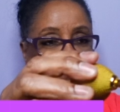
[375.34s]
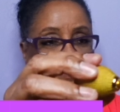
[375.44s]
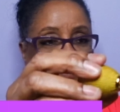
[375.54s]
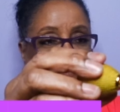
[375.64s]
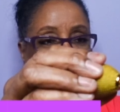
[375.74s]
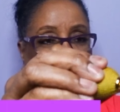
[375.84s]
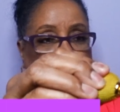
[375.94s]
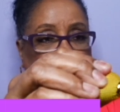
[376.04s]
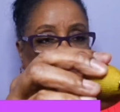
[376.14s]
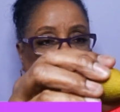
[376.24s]

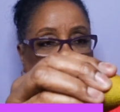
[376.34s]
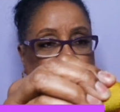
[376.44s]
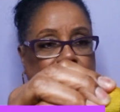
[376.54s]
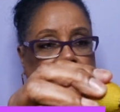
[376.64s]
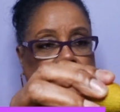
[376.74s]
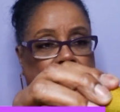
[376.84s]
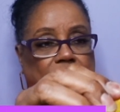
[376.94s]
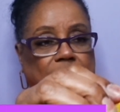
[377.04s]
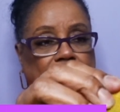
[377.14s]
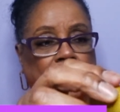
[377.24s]
Oops.
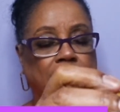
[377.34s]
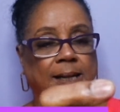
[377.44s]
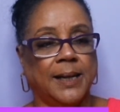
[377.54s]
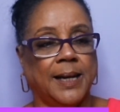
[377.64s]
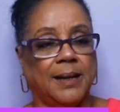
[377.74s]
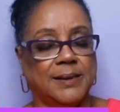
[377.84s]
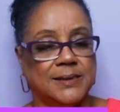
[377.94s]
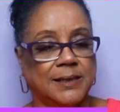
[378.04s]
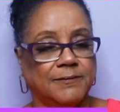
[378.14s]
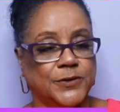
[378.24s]
Okay, I got it on the
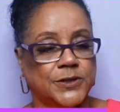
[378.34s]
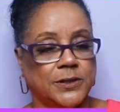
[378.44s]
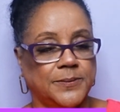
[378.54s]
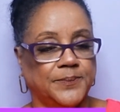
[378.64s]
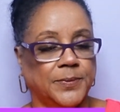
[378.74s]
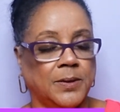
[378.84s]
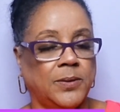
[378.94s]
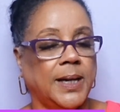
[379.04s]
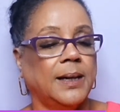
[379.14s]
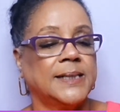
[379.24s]
stick for sure. Oh
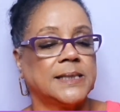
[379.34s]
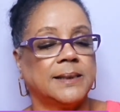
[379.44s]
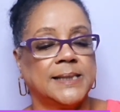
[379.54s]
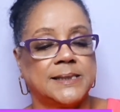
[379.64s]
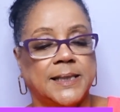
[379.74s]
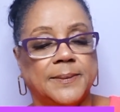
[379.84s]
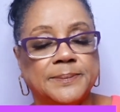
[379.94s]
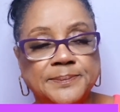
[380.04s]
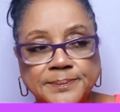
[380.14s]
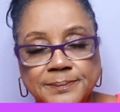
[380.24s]
yeah, I did. I see it.
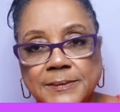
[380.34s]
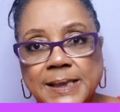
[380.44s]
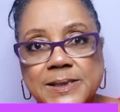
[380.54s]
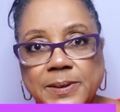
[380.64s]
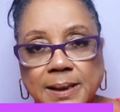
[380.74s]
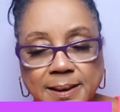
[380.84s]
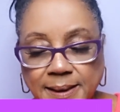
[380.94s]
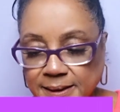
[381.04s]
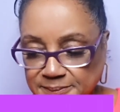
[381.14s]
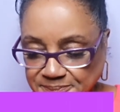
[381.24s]
Let's see what I think.